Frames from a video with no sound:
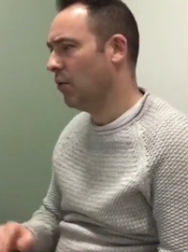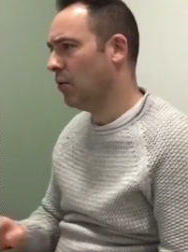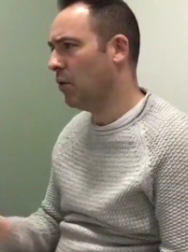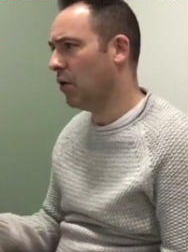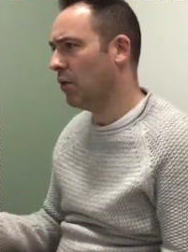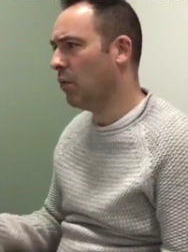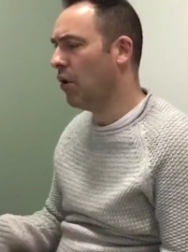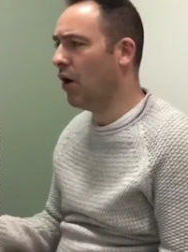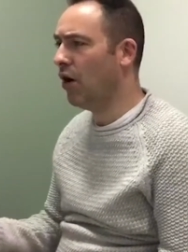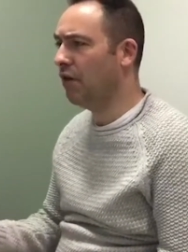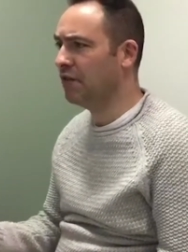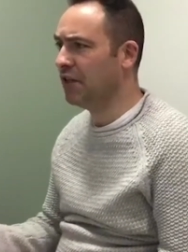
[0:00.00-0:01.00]
What what,
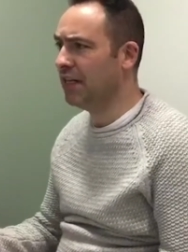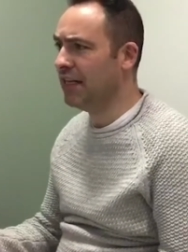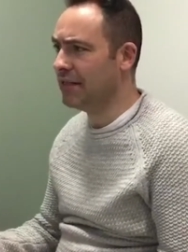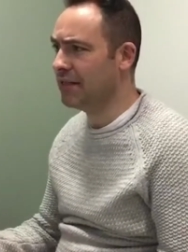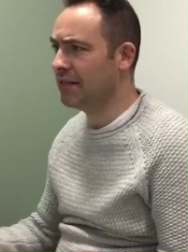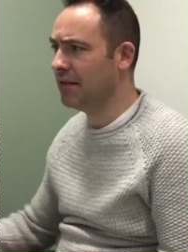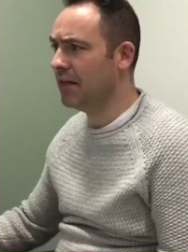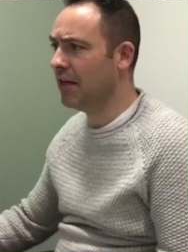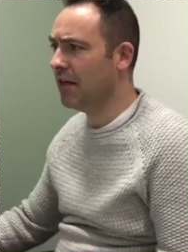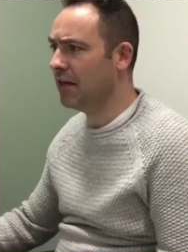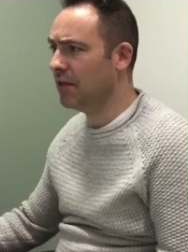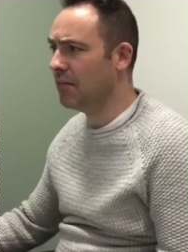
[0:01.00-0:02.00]
what often is
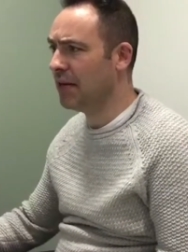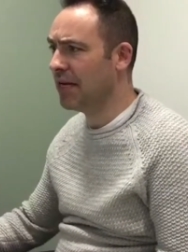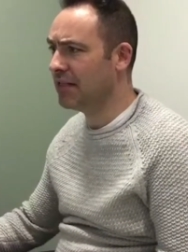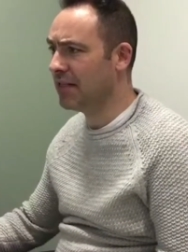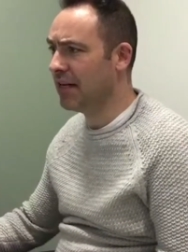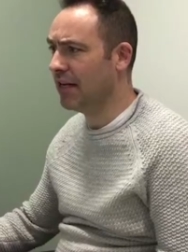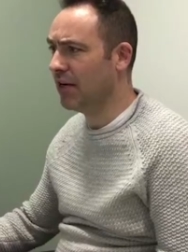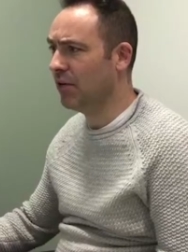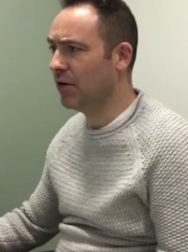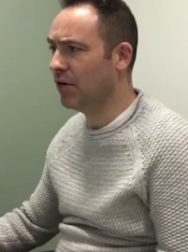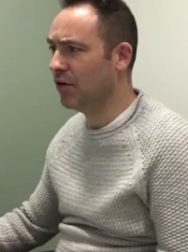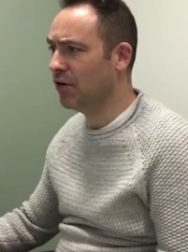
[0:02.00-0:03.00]
the the biggest? There you go.
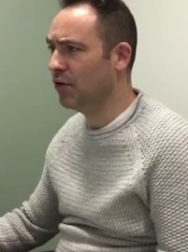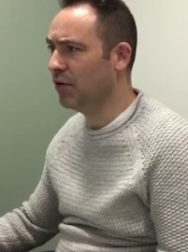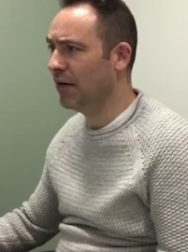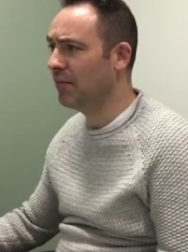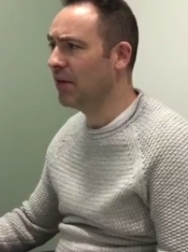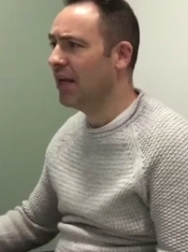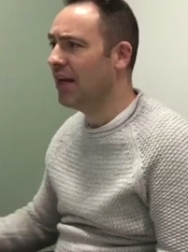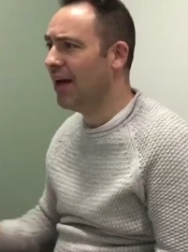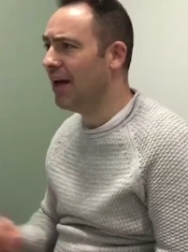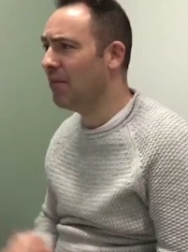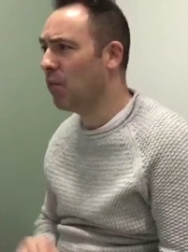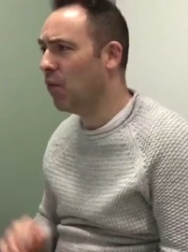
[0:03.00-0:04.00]
I have got a call now.
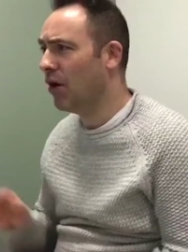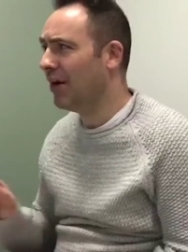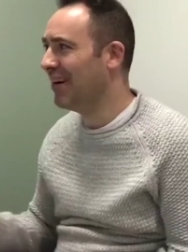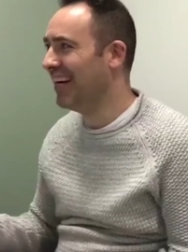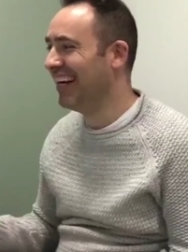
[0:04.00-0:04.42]
Um, what